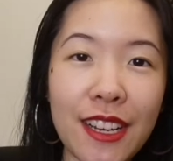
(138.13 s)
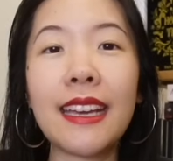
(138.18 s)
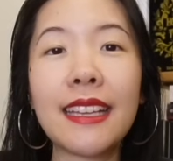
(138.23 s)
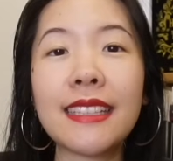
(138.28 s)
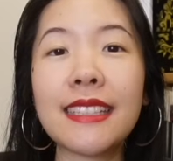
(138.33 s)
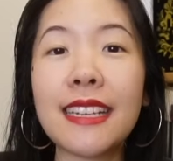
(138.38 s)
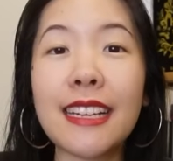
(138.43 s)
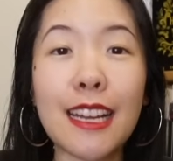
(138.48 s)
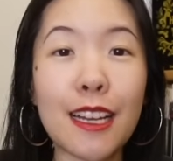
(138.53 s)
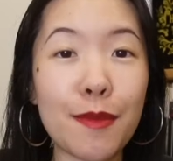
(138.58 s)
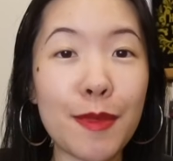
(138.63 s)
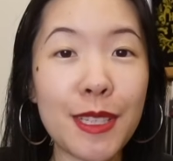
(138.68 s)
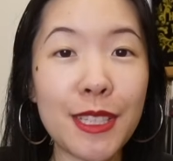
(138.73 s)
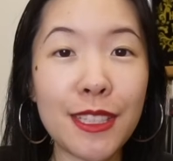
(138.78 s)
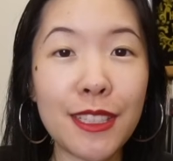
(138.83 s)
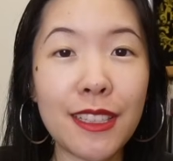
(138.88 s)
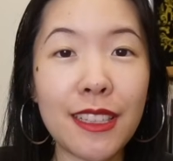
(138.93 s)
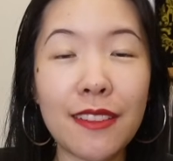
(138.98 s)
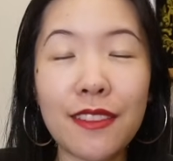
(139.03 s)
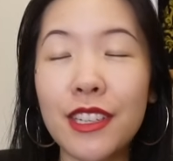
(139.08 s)
It's an enemies
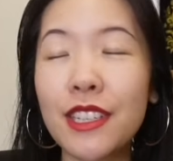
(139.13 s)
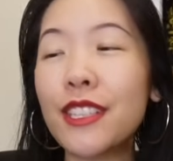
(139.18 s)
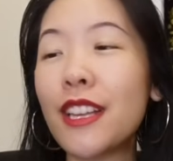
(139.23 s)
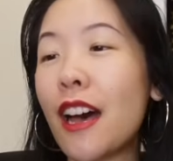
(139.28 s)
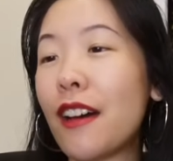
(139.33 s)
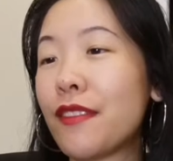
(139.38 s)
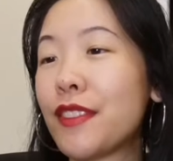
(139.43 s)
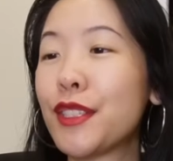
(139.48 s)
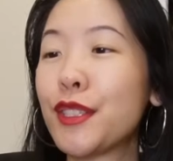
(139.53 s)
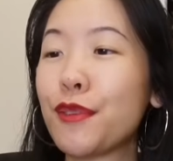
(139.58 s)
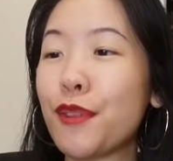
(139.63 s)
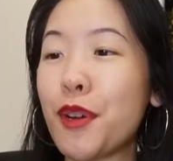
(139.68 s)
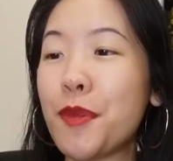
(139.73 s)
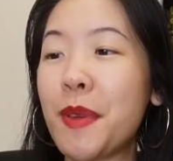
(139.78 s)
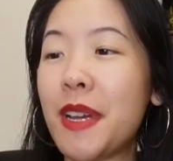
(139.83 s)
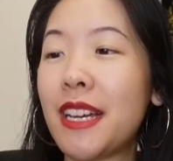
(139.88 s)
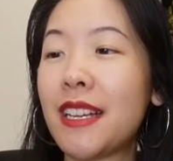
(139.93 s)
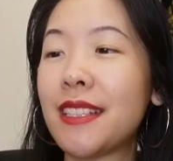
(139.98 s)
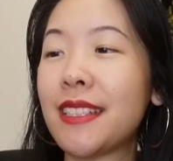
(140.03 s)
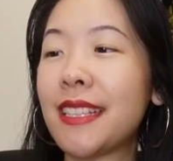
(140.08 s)
to lovers office
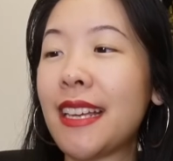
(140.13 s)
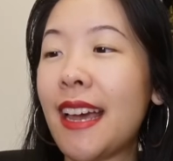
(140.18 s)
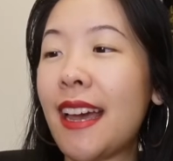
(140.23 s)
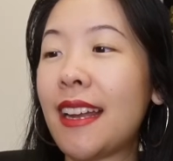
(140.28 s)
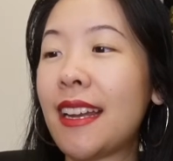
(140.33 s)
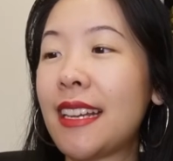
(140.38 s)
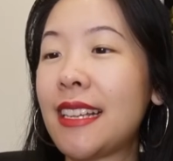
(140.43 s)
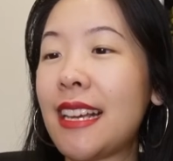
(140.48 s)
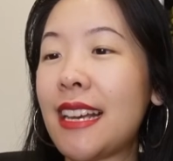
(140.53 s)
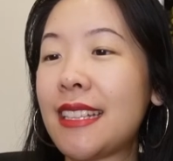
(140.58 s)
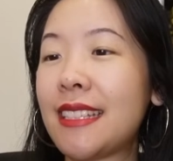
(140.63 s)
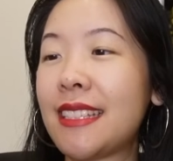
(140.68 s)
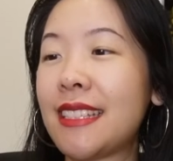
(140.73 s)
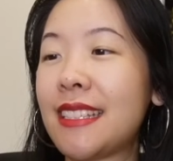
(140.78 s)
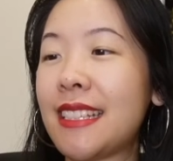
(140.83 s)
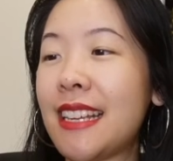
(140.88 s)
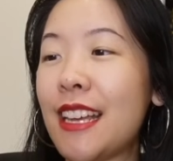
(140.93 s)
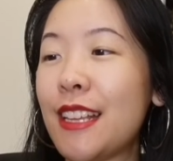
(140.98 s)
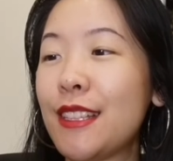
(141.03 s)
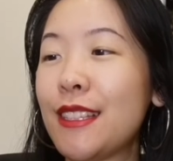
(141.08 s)
romance and yes it
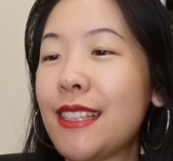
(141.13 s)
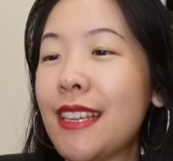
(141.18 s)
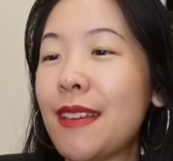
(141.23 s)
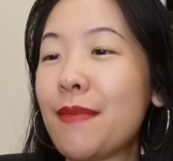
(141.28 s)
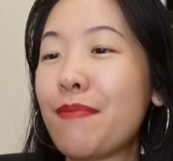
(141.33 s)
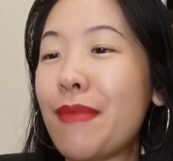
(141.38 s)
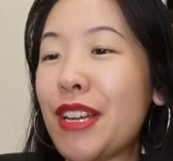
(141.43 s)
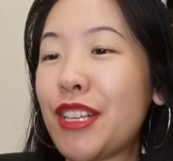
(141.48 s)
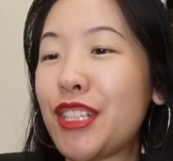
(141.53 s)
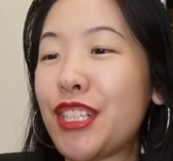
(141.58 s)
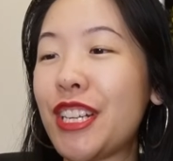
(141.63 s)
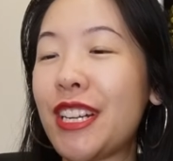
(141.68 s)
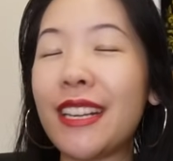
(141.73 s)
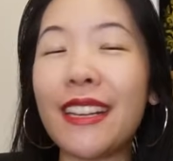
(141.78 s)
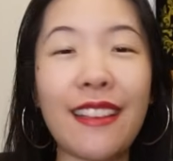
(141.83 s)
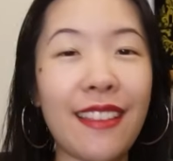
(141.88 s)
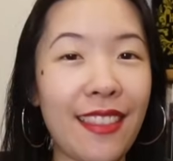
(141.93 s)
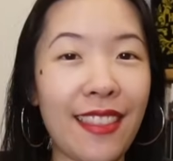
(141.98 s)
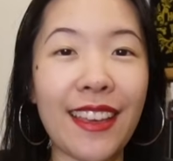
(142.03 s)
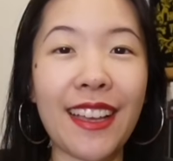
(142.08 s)
does mention
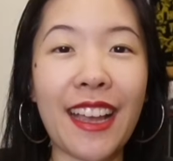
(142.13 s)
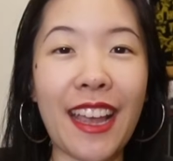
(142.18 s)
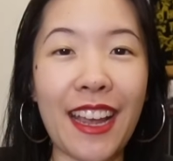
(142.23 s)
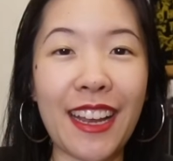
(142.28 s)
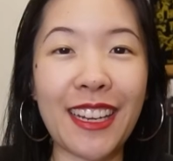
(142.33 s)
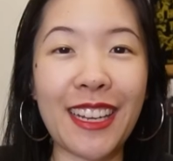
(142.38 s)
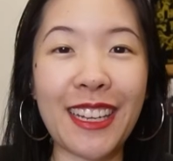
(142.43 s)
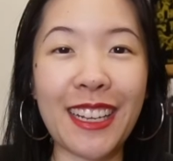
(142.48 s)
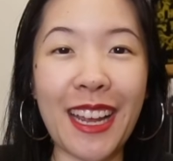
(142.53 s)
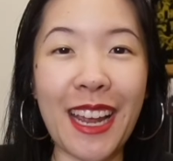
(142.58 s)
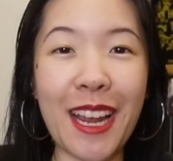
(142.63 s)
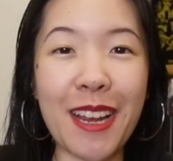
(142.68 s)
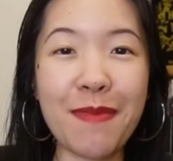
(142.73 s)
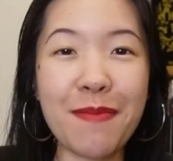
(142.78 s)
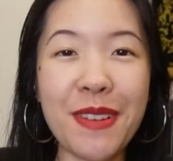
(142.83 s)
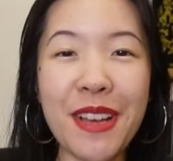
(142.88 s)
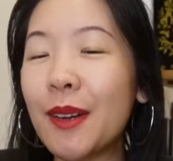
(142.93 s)
the hating game.